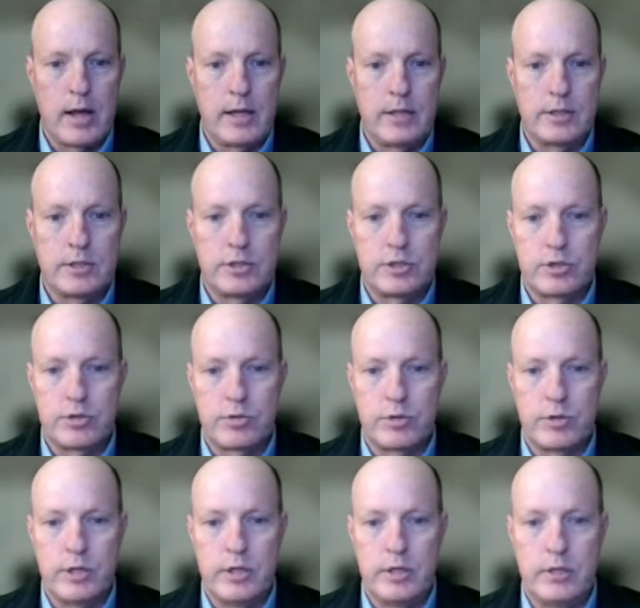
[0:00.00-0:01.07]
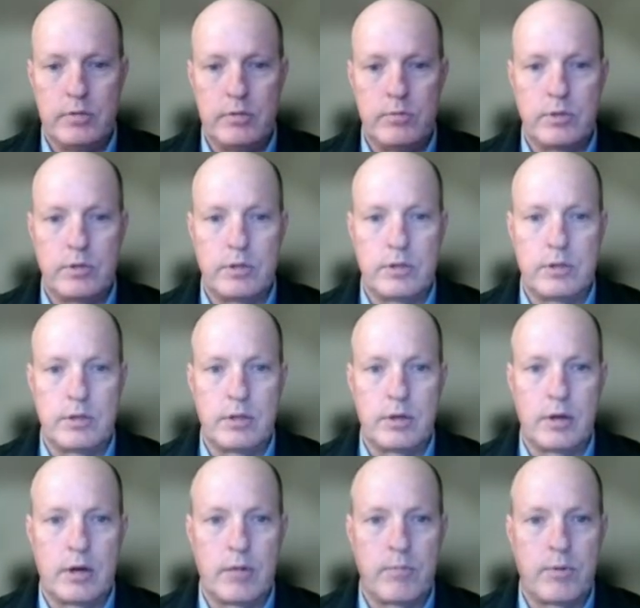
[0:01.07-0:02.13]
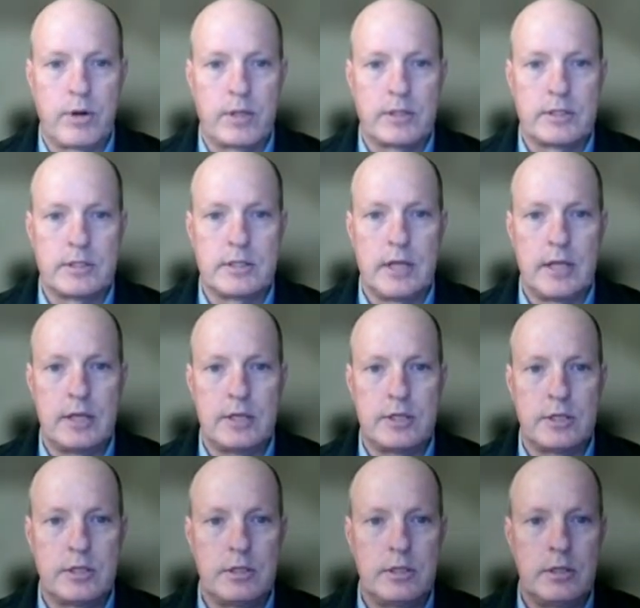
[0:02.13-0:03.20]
screen with our presentation